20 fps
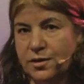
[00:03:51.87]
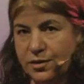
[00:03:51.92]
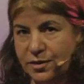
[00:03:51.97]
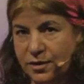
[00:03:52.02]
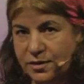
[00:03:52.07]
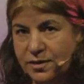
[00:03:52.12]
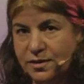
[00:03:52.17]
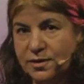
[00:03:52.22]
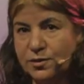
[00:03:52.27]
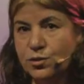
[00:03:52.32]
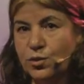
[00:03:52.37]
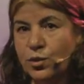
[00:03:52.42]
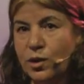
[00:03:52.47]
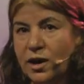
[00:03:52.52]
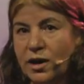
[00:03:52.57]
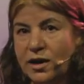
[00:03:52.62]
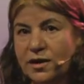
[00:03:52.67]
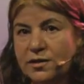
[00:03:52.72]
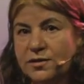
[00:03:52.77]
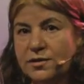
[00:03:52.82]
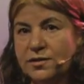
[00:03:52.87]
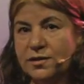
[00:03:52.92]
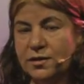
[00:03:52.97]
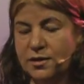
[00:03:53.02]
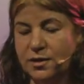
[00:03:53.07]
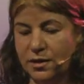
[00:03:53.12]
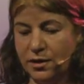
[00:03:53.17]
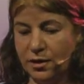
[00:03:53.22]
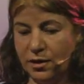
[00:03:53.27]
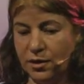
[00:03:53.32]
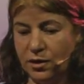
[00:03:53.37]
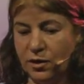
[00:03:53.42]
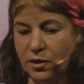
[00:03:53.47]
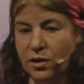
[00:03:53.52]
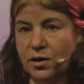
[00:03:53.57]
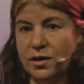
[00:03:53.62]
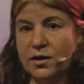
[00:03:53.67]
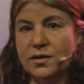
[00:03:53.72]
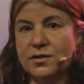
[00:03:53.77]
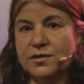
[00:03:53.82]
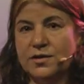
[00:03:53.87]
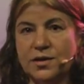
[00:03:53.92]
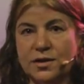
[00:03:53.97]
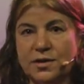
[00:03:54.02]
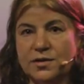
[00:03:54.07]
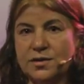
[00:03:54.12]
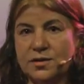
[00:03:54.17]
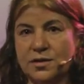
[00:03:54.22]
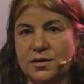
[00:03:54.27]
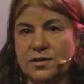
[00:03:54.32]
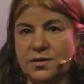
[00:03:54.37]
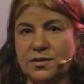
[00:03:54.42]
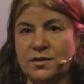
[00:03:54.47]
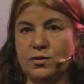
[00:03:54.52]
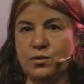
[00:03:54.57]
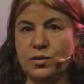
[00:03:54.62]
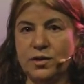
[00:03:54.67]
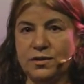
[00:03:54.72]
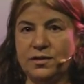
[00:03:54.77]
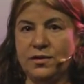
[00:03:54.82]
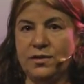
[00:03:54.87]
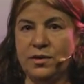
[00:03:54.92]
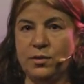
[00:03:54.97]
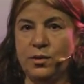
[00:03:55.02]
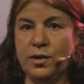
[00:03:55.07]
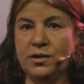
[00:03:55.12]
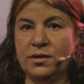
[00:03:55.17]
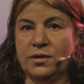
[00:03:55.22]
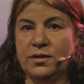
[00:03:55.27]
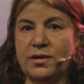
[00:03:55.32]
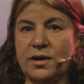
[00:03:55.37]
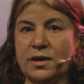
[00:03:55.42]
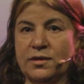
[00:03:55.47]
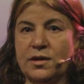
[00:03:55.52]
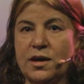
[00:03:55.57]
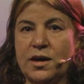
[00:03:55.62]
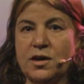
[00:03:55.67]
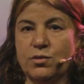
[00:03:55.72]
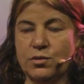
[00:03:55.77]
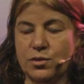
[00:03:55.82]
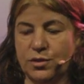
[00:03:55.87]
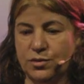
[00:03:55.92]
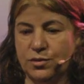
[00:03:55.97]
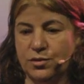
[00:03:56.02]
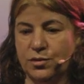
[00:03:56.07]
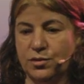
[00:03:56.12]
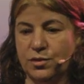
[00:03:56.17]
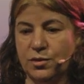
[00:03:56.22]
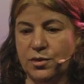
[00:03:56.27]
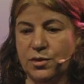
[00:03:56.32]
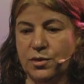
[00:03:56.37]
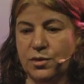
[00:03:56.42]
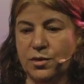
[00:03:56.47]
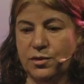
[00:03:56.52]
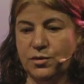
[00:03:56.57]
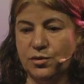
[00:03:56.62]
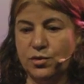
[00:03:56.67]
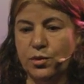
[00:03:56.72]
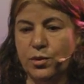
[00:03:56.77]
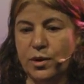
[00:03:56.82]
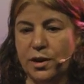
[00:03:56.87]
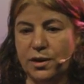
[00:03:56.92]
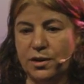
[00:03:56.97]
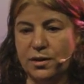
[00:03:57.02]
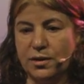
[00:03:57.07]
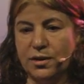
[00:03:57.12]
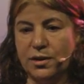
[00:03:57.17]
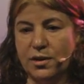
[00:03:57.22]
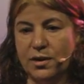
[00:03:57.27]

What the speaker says: This white long dress is the one that I want to wear.